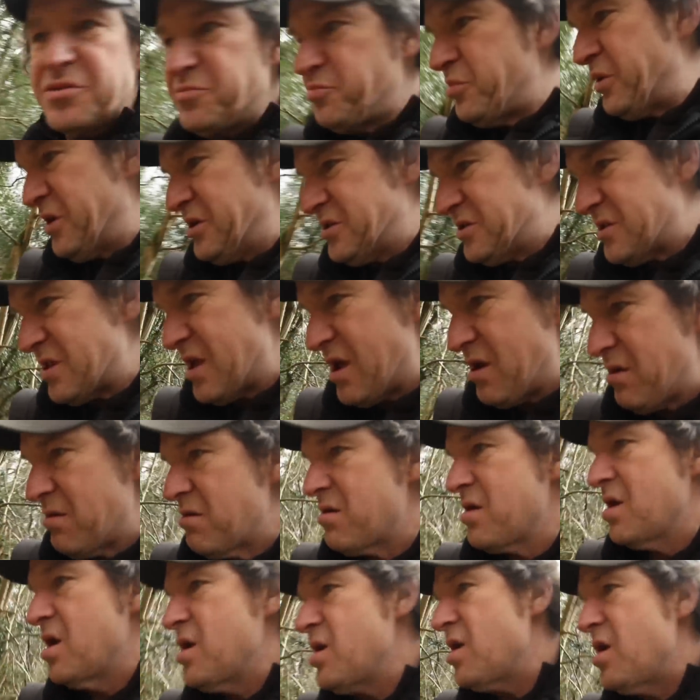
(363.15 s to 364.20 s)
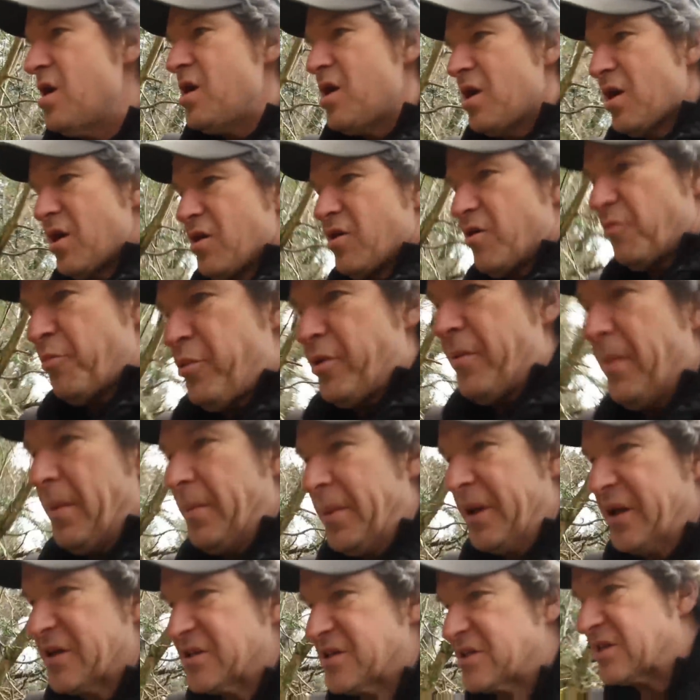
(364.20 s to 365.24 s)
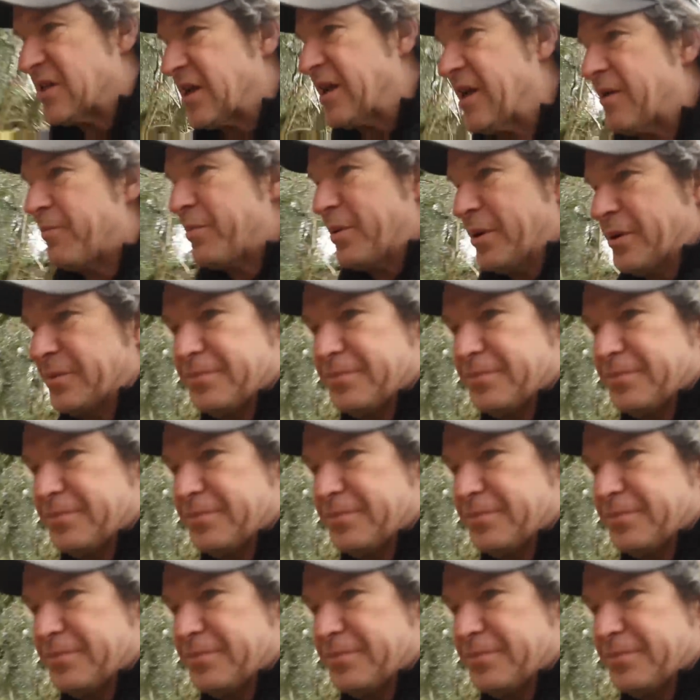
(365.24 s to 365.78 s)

in peace now. They're probably asleep,